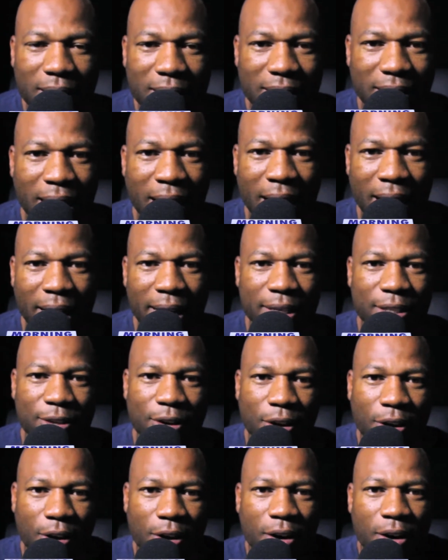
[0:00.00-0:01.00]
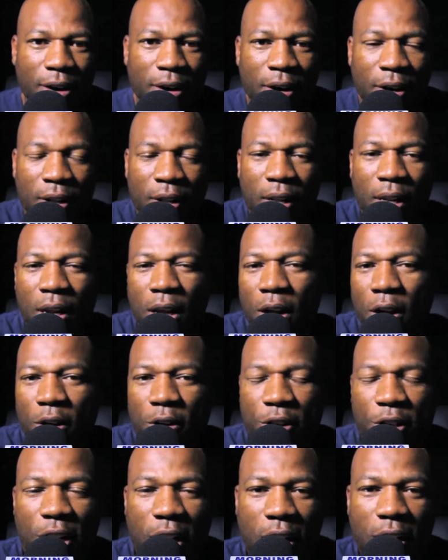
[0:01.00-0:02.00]
guys are
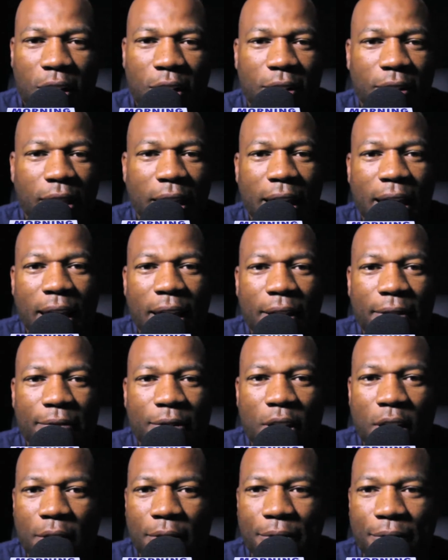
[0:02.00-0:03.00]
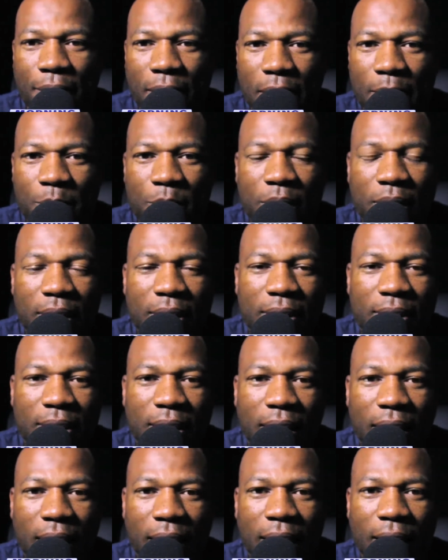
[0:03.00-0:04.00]
young. They have young
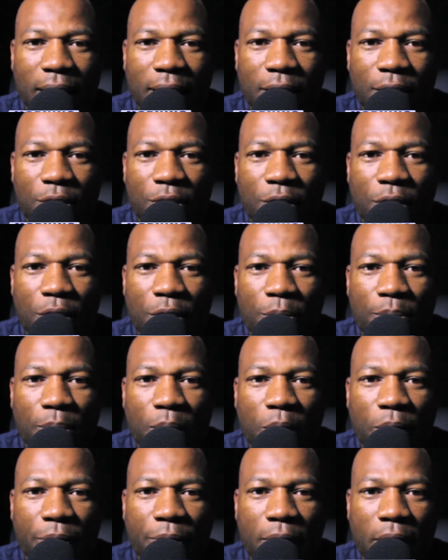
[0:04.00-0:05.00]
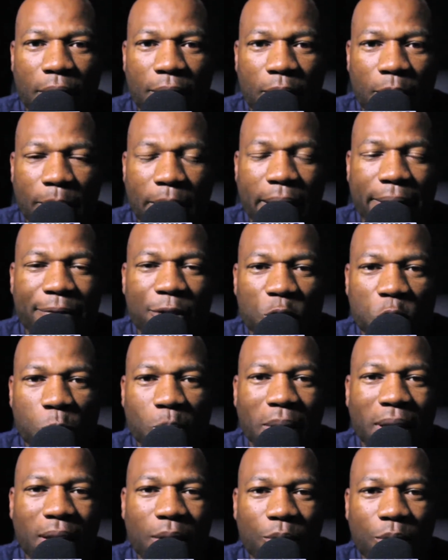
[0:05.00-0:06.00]
families, and both of them, after
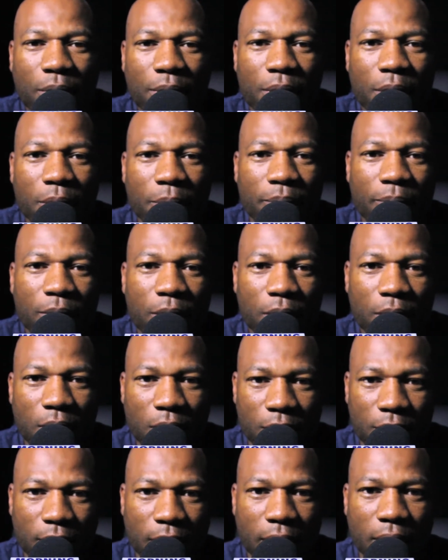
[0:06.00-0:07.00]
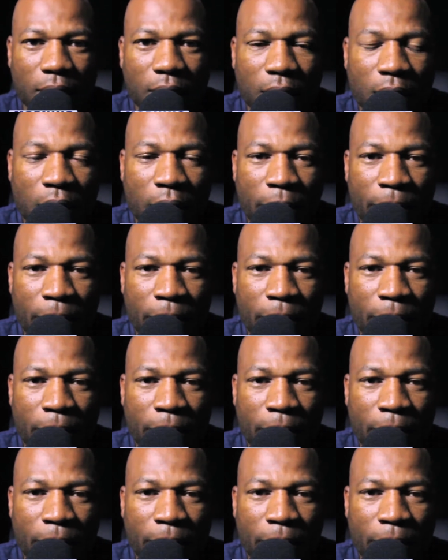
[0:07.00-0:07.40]
speaking with them, they